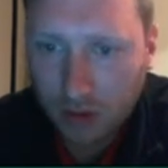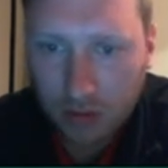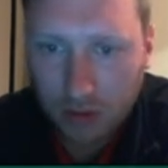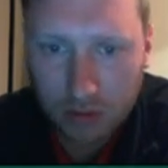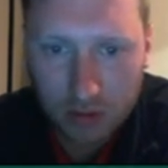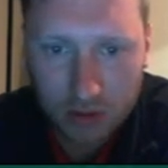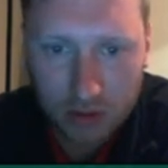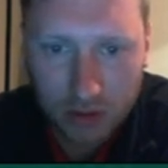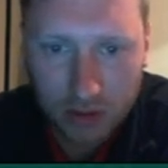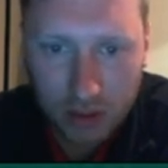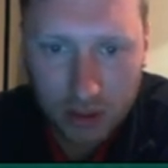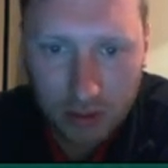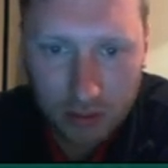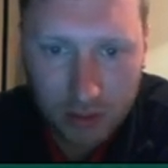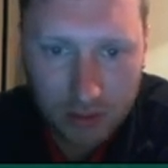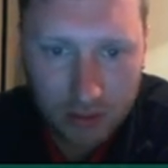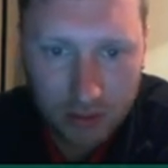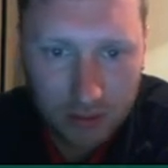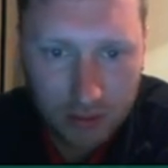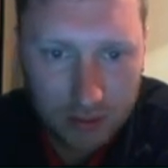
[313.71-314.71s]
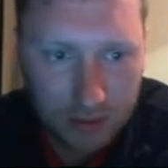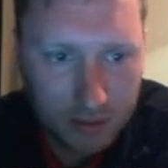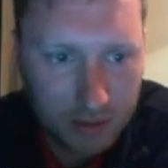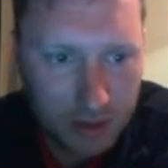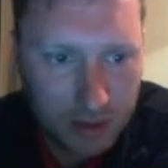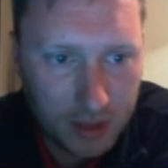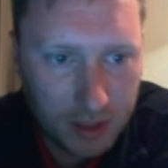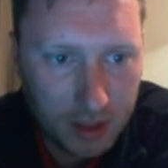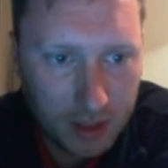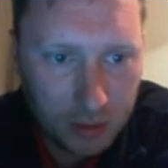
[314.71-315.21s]
I was going to say, where's,
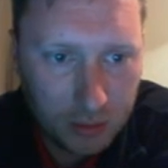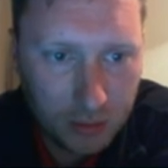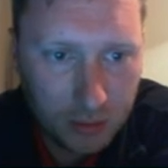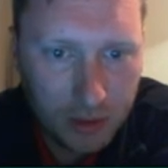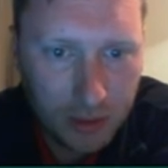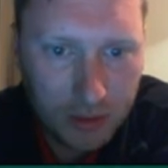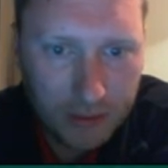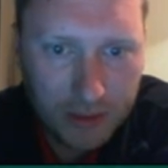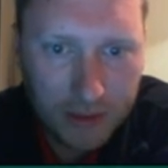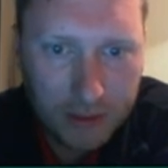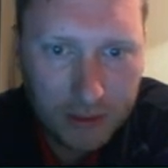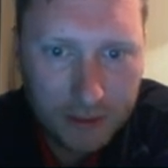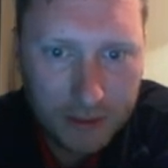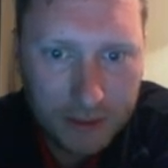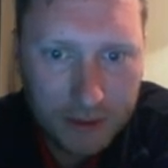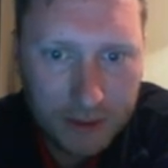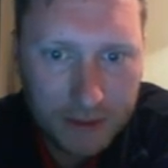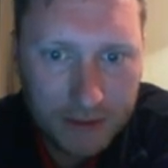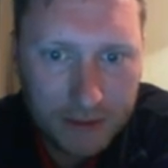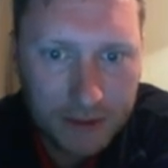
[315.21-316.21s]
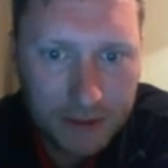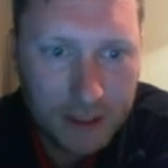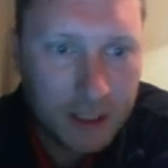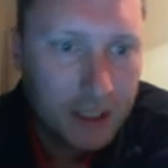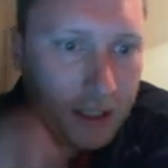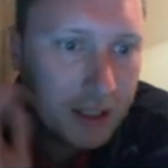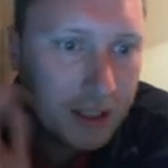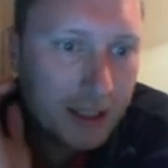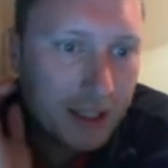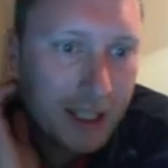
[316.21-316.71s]
where have they all gone?
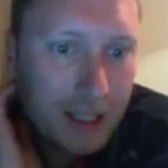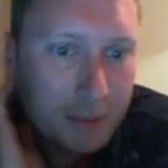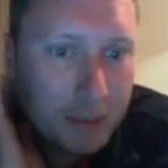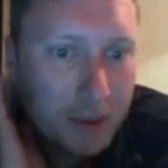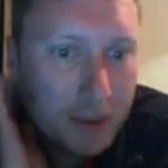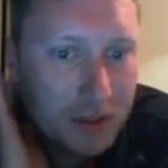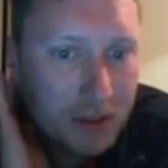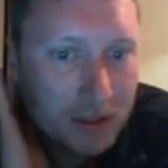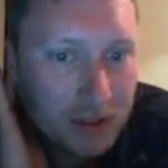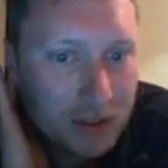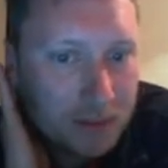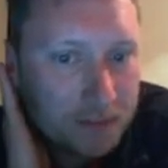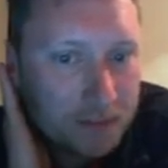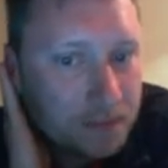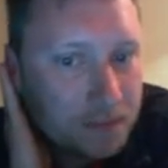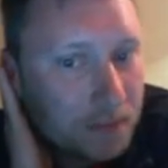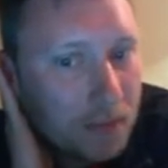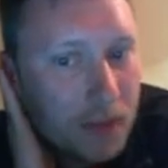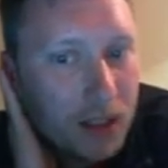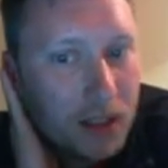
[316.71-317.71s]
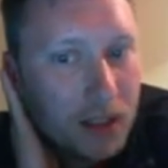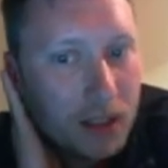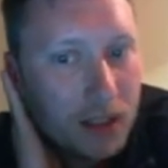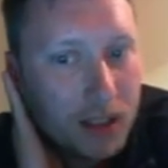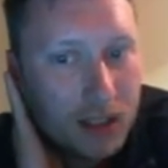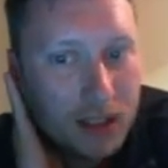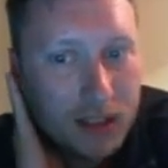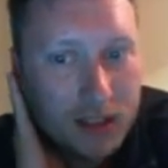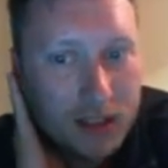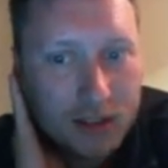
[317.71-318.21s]
Keepers
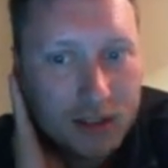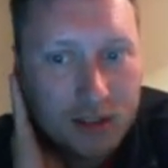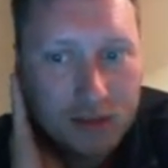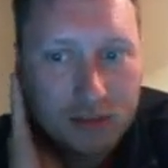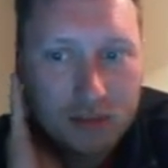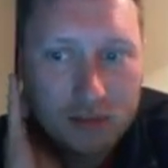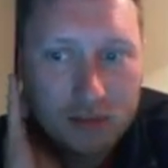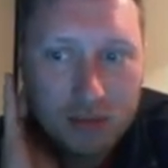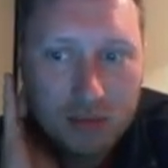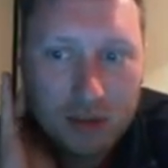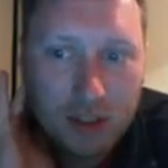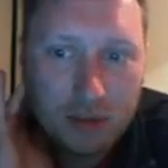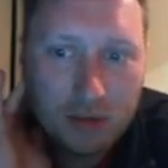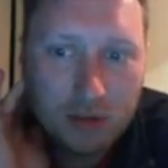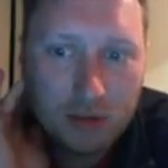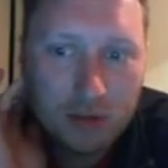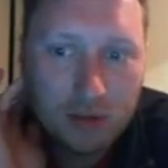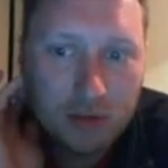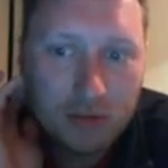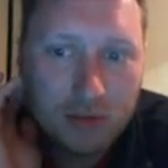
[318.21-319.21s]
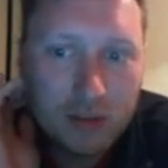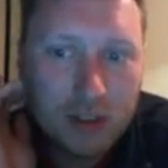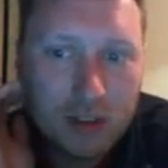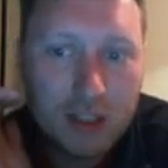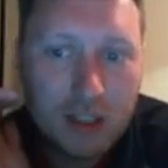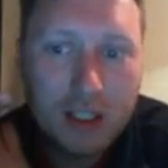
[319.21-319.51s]
uh, seem to have